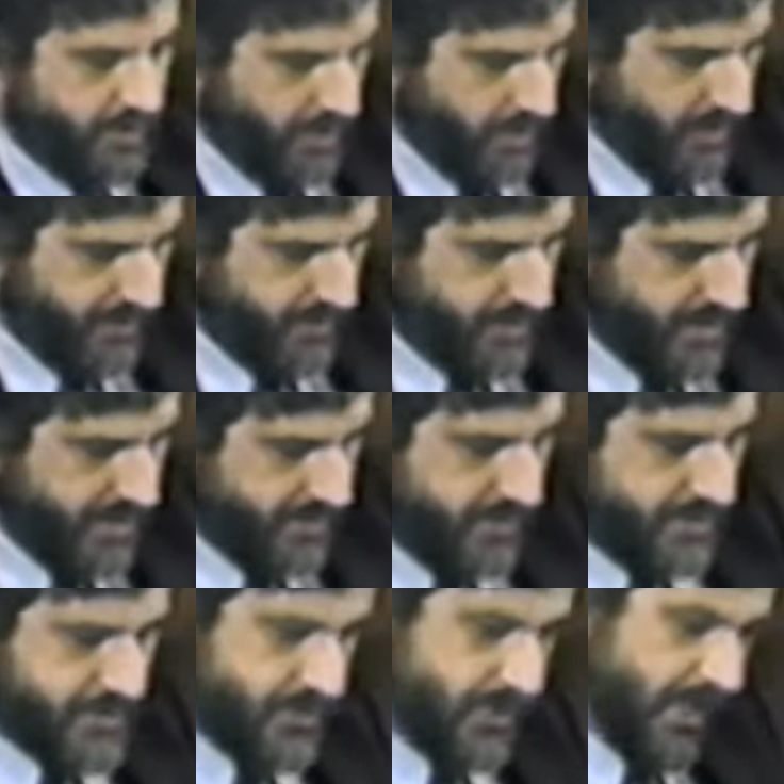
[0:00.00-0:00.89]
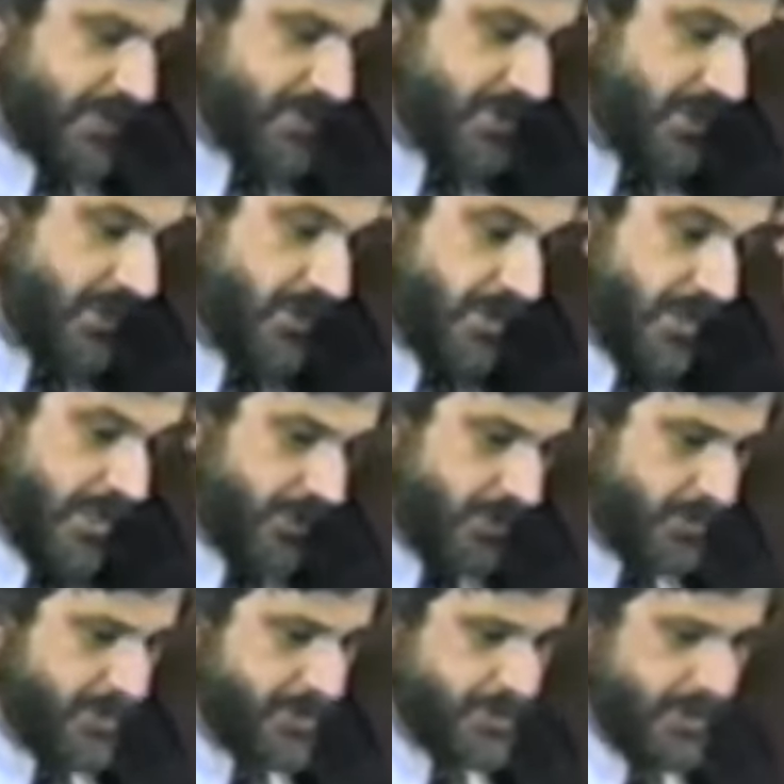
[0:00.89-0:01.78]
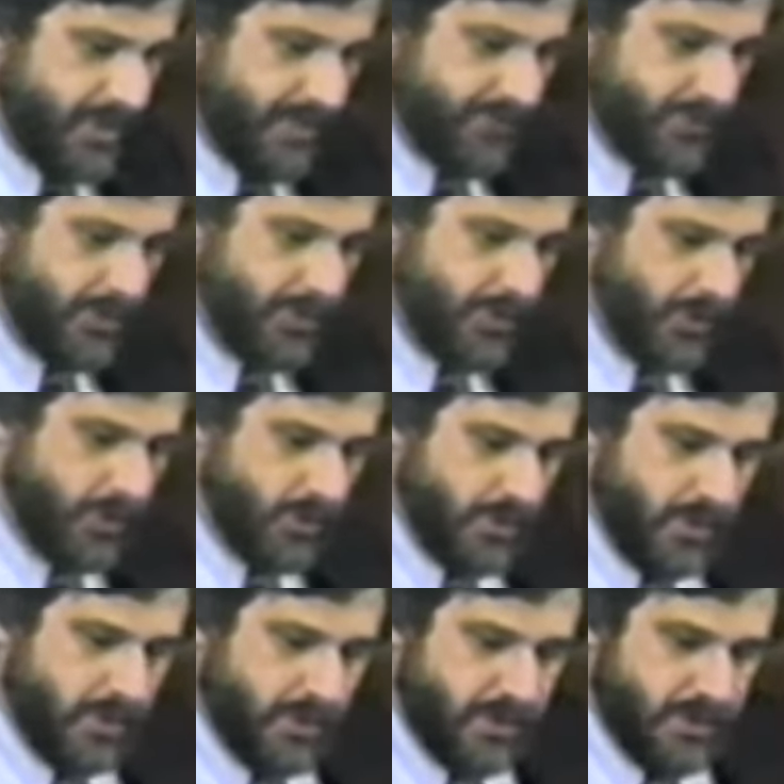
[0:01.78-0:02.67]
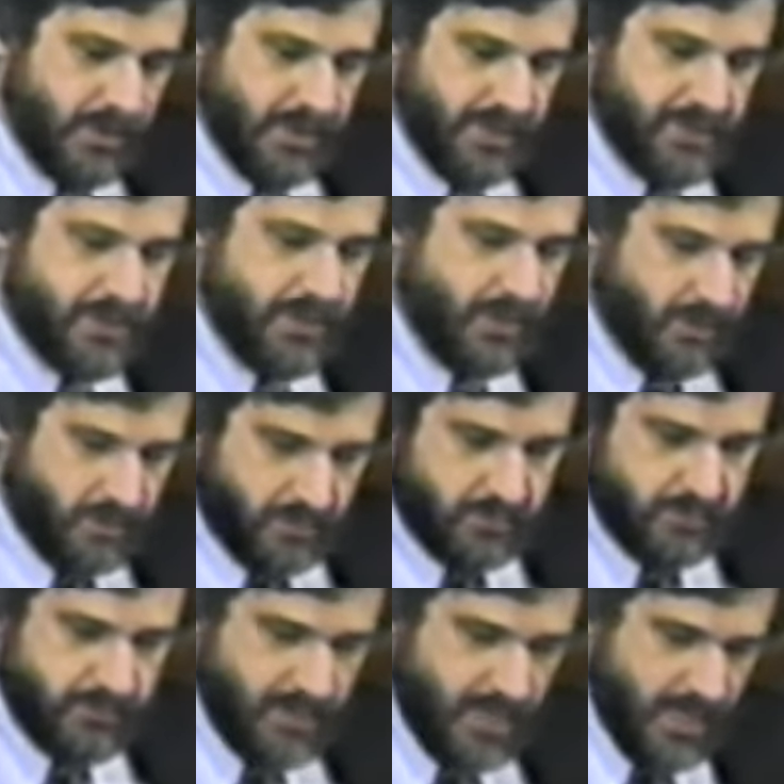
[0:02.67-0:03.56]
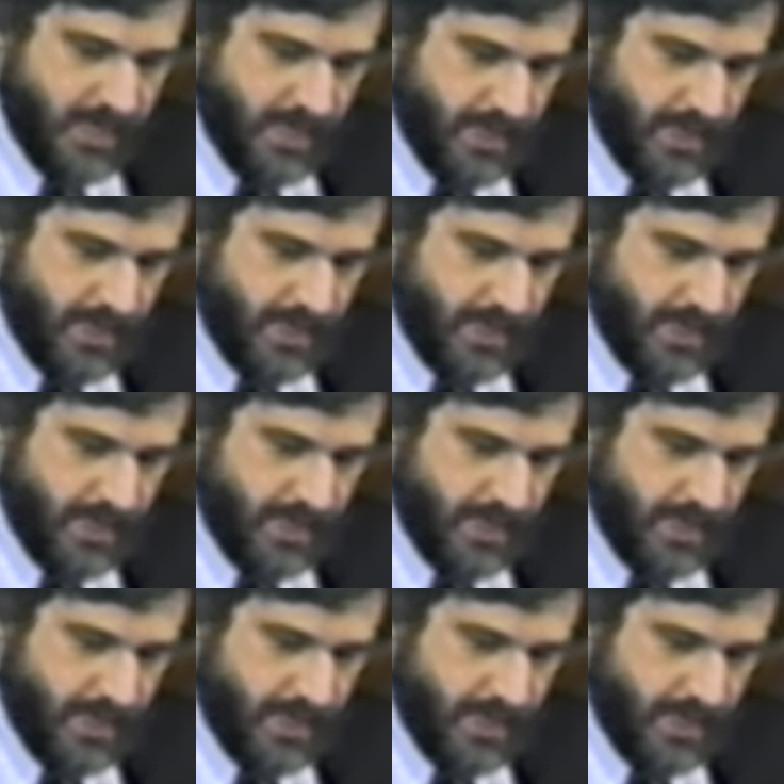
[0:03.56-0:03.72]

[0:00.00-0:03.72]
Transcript: you know, if you take these drugs, then you can't do what you have to do, and uh, so